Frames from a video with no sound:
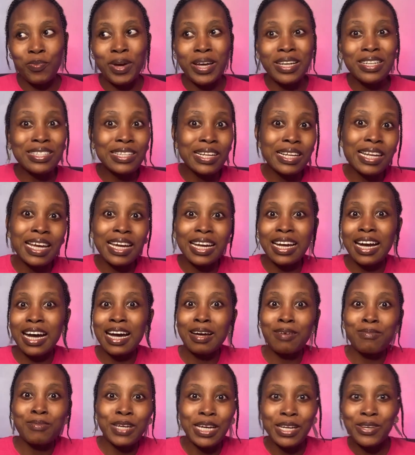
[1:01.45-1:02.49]
And it's not like I
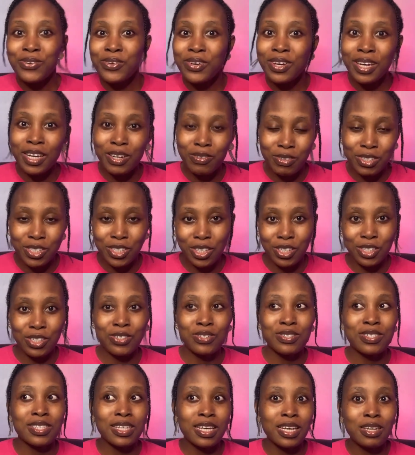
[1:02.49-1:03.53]
don't get
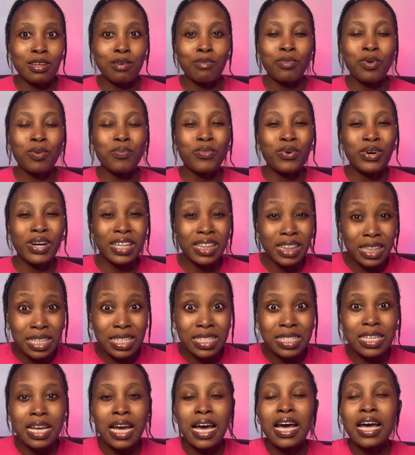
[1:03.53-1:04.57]
rejections anymore, but at least
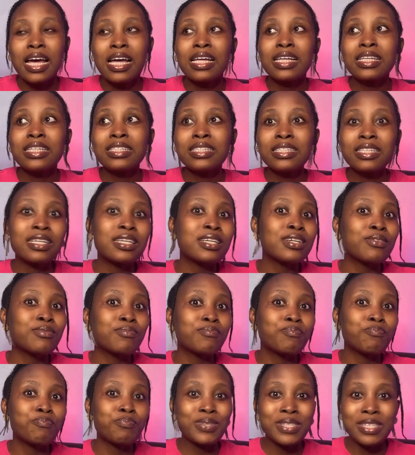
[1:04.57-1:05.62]
the
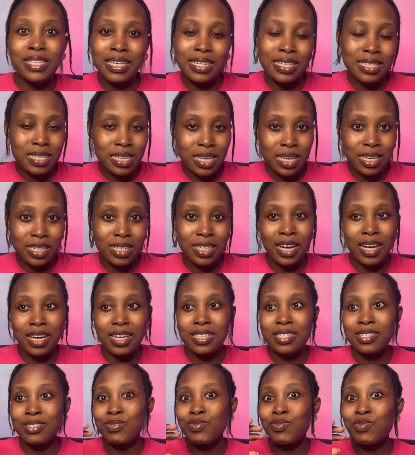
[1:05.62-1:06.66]
percentage
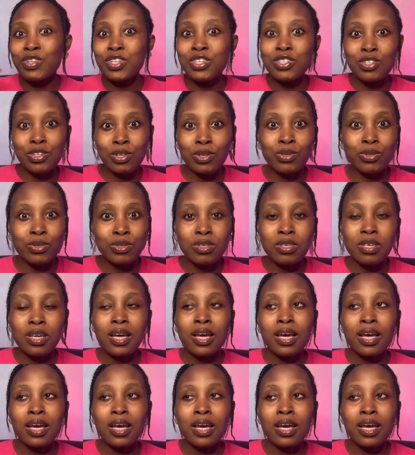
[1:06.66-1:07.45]
has reduced.